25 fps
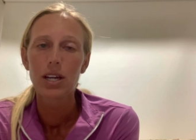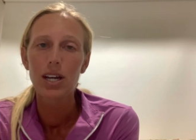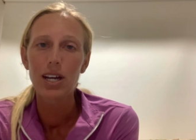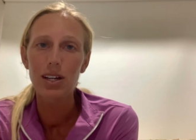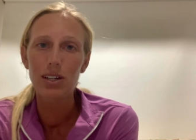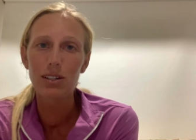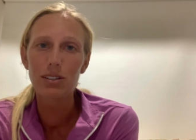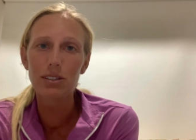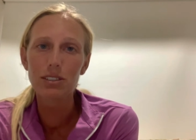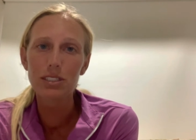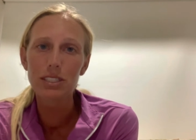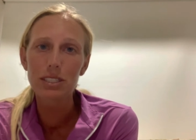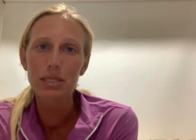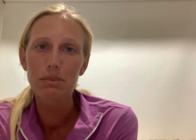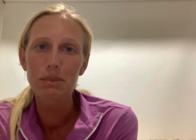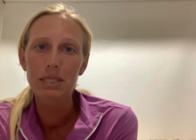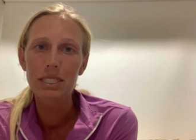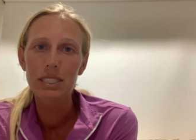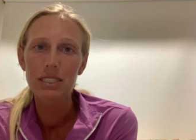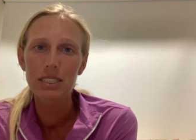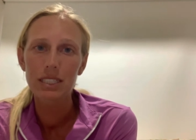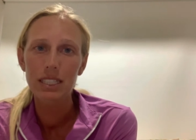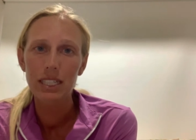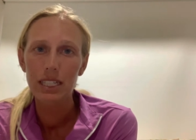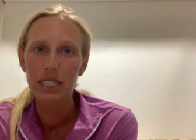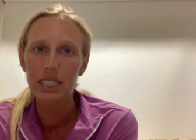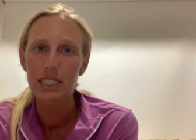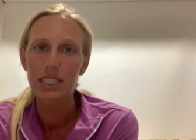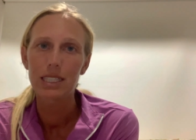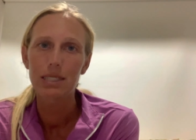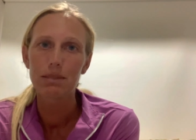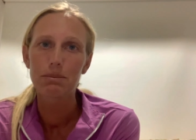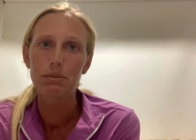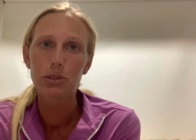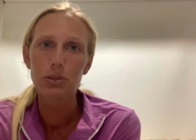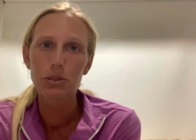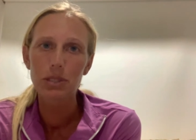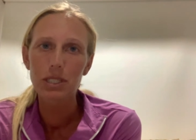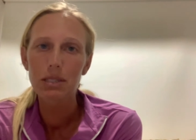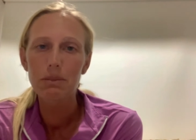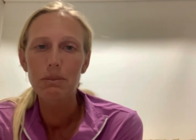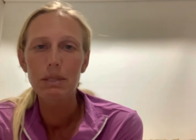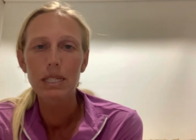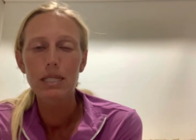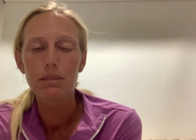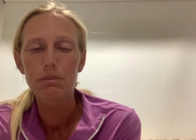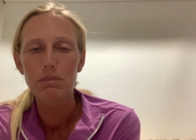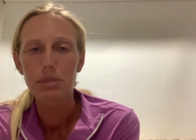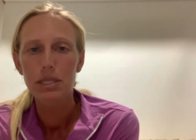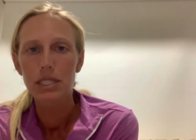Ultimately, I'm going to be
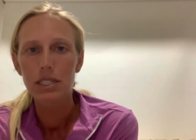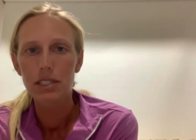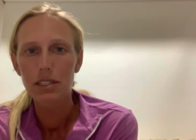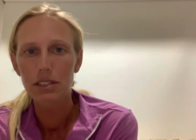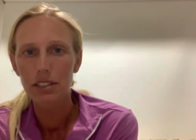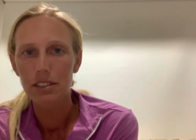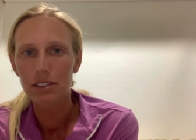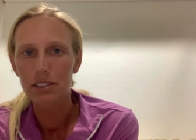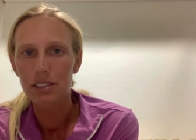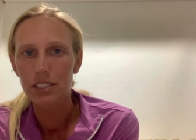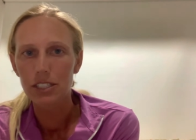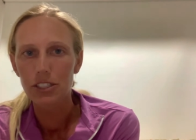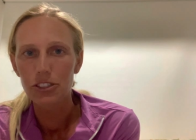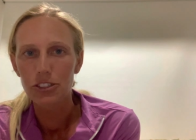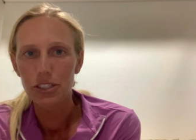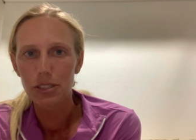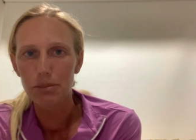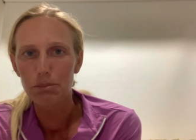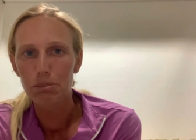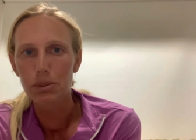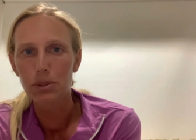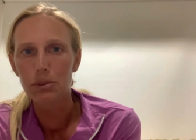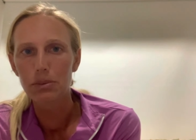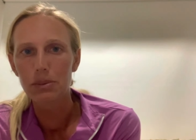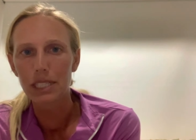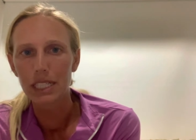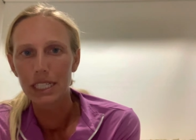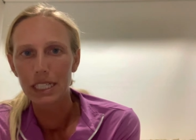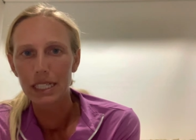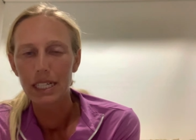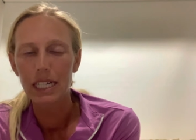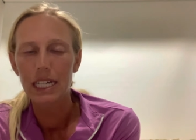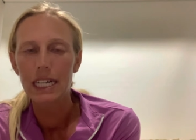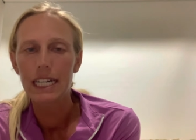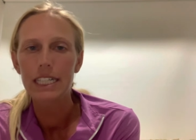competing her in the jumper ring.